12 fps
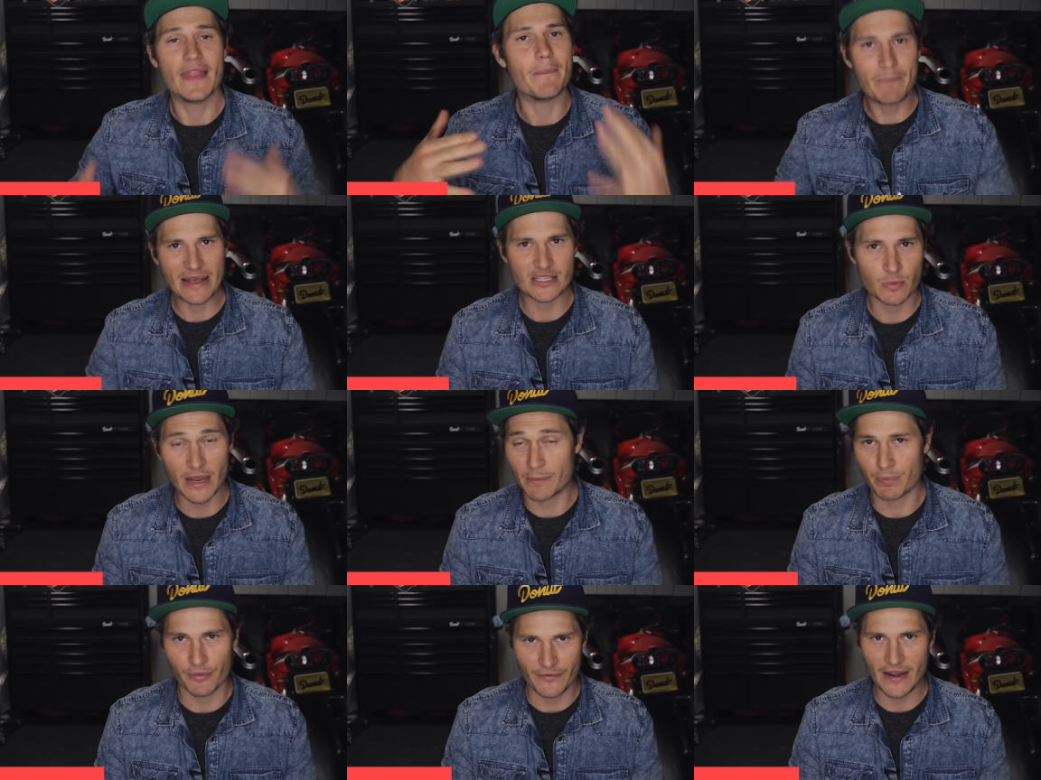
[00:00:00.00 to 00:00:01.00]
And the best way to
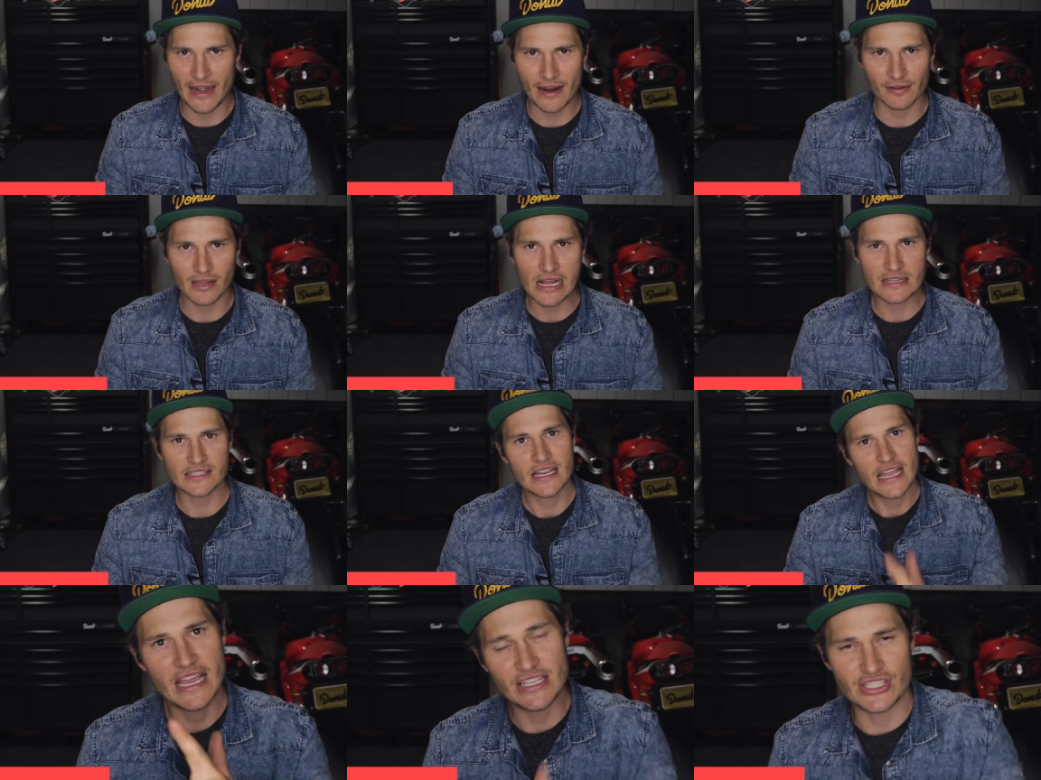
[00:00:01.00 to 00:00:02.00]
prevent hair loss
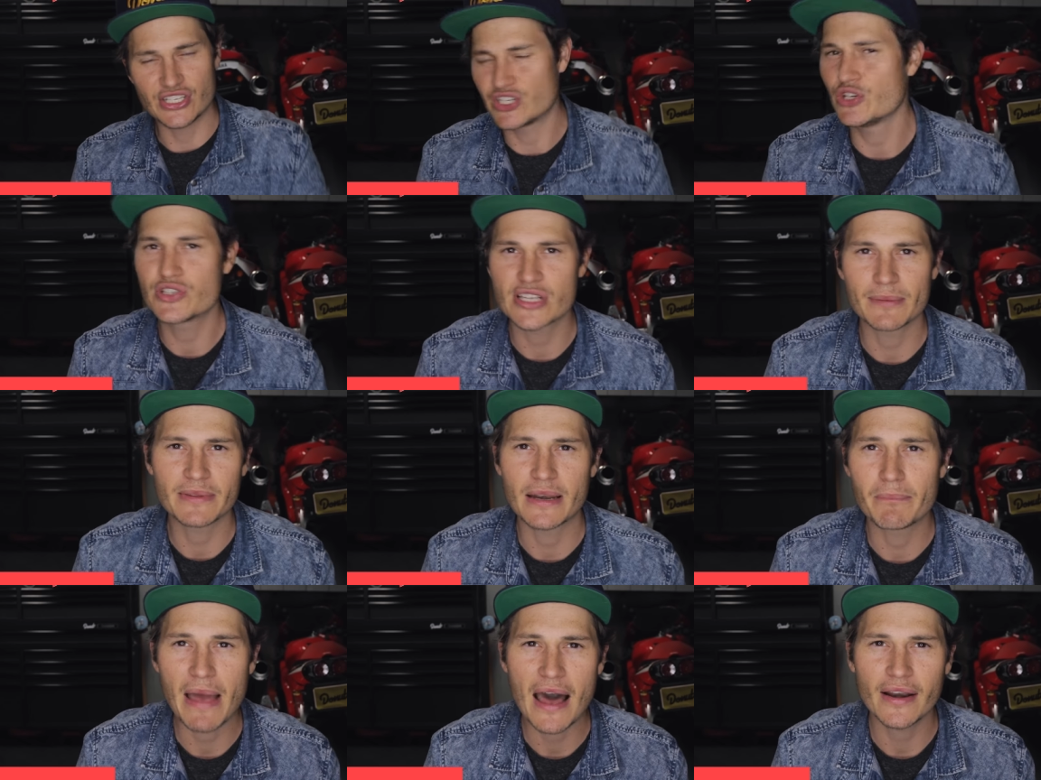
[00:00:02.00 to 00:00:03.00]
is to do something
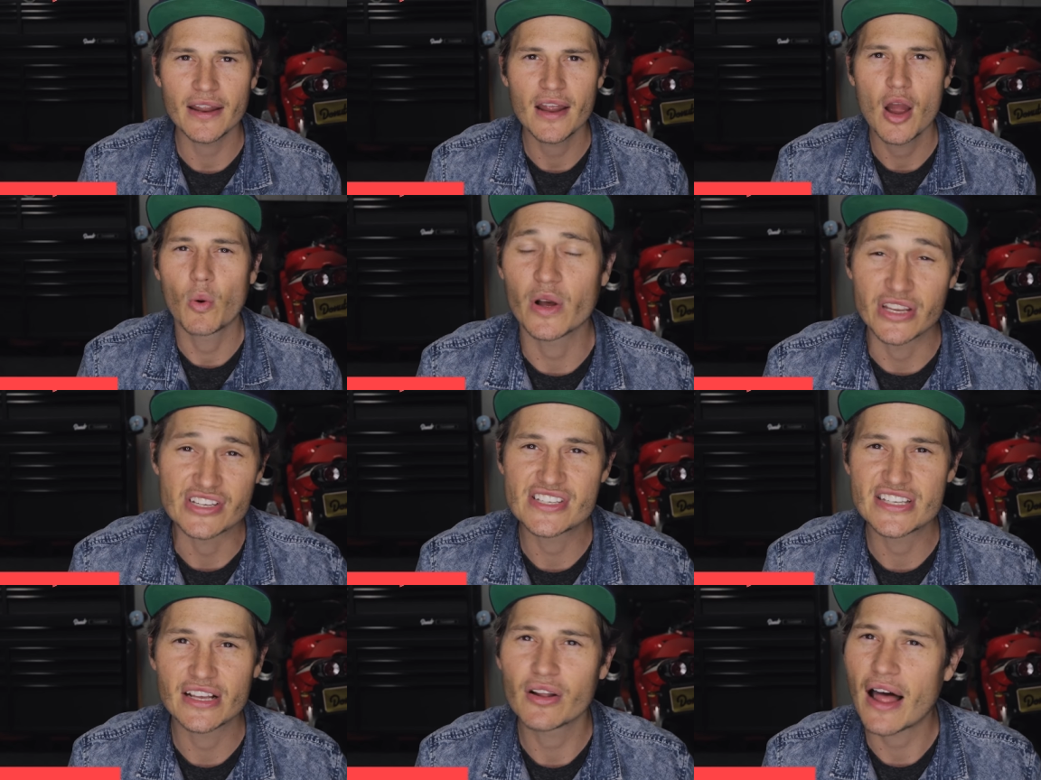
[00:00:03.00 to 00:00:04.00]
about it while you
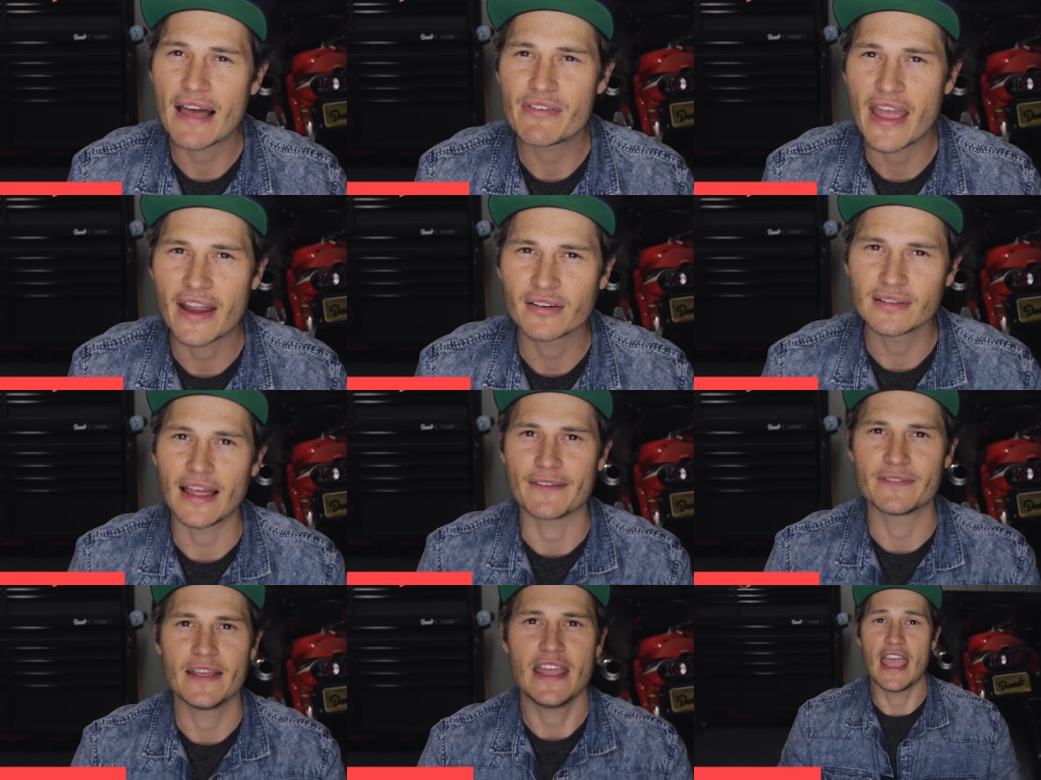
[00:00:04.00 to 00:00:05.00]
still have hair
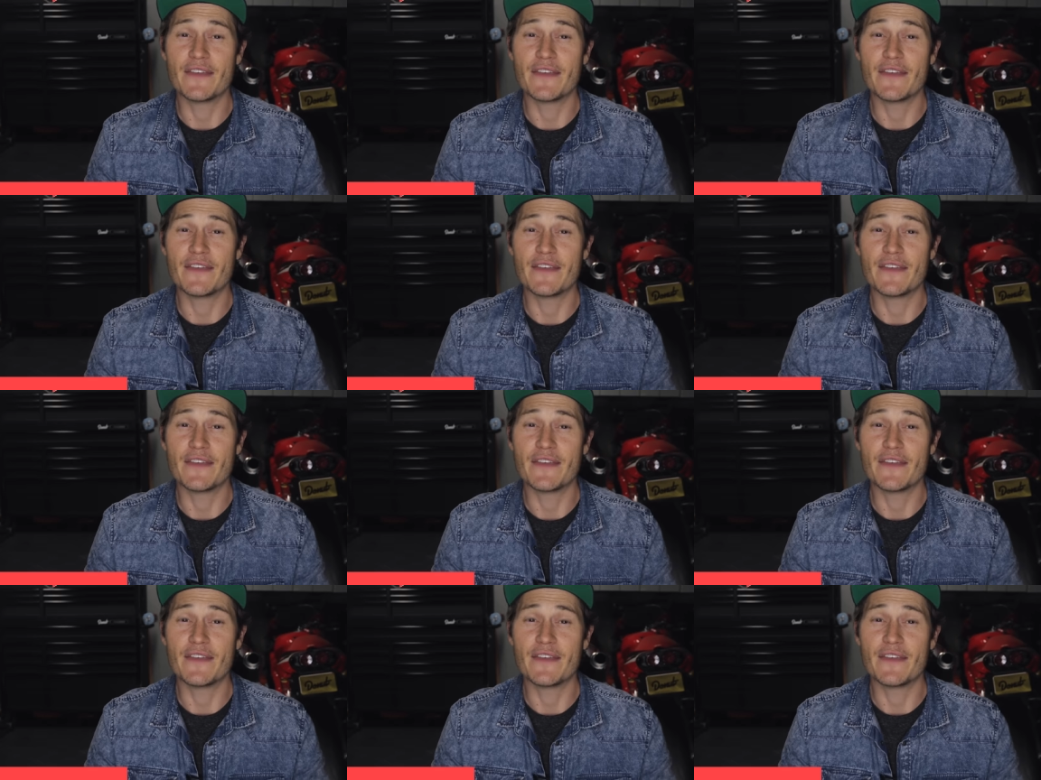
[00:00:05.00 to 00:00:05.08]
left.